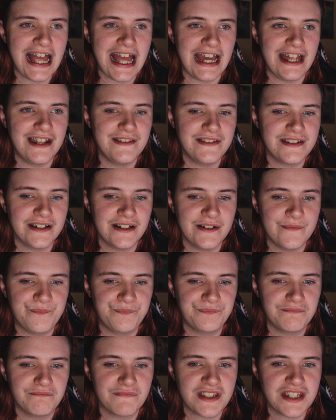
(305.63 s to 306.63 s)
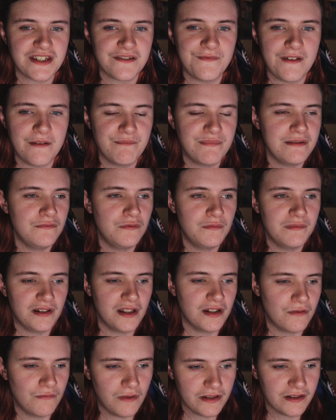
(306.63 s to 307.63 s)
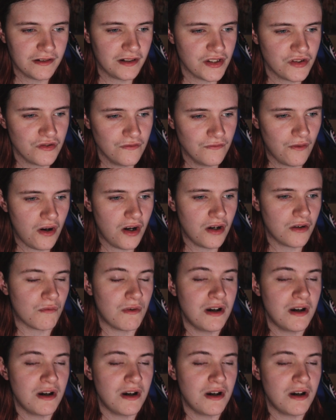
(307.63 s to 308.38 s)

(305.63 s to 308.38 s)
And so then people will be like, what did I do wrong?